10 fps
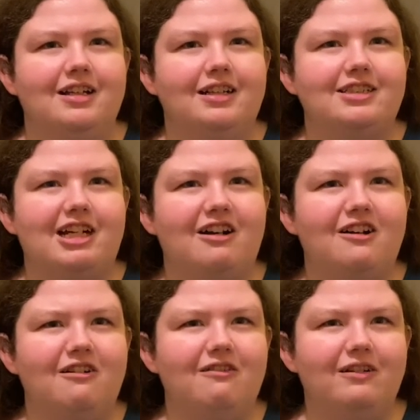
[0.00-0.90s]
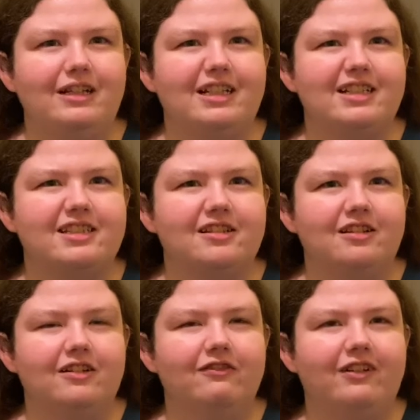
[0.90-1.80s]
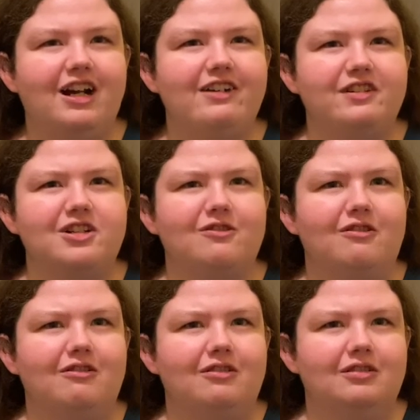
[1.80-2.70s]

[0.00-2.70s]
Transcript: tarot is very visual,